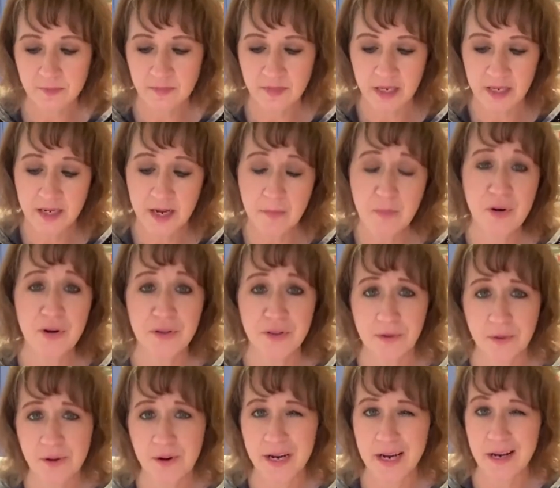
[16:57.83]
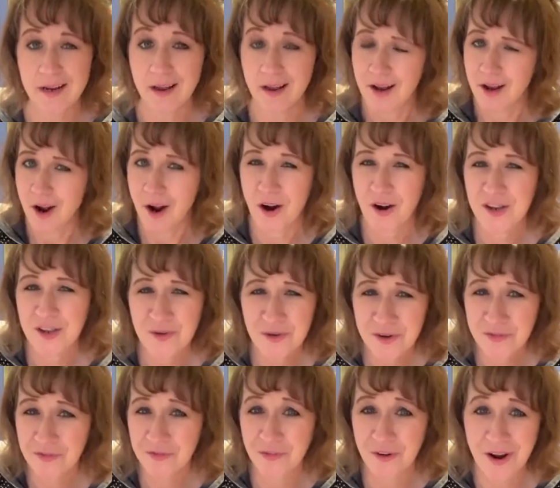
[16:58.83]
Number 3, are you
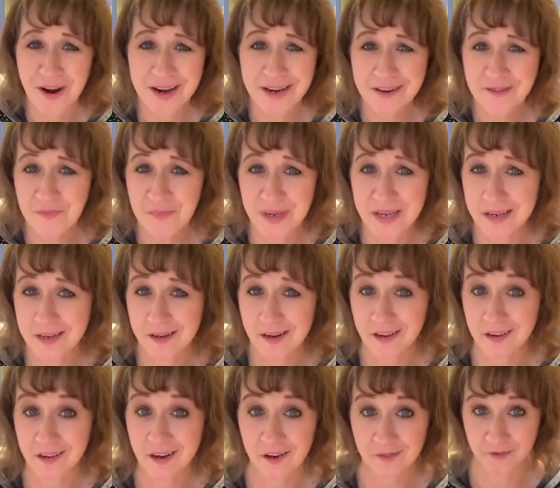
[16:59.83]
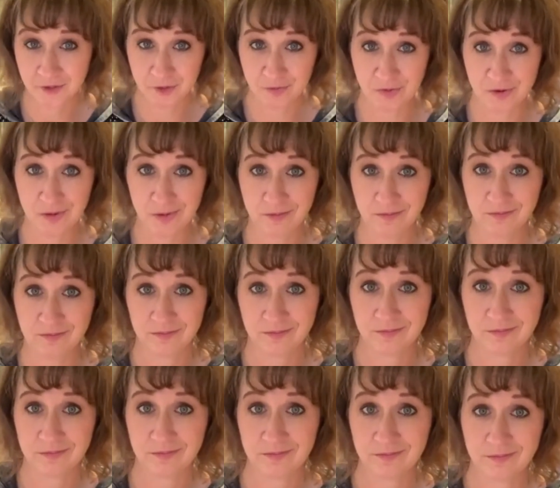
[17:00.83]
afraid of being uncomfortable?
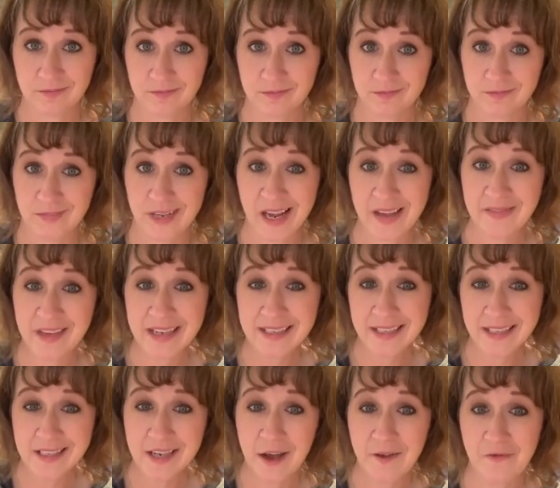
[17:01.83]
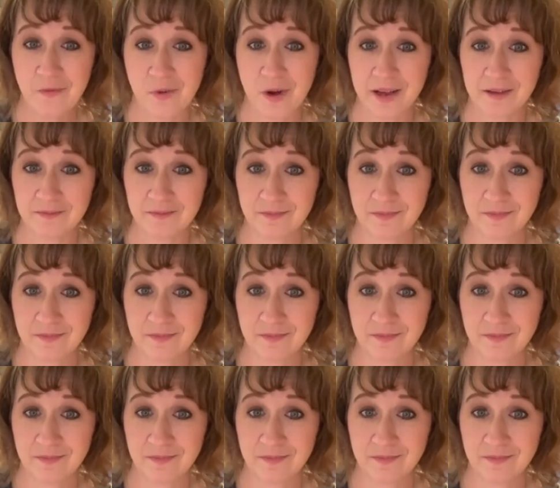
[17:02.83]
And that's a tough one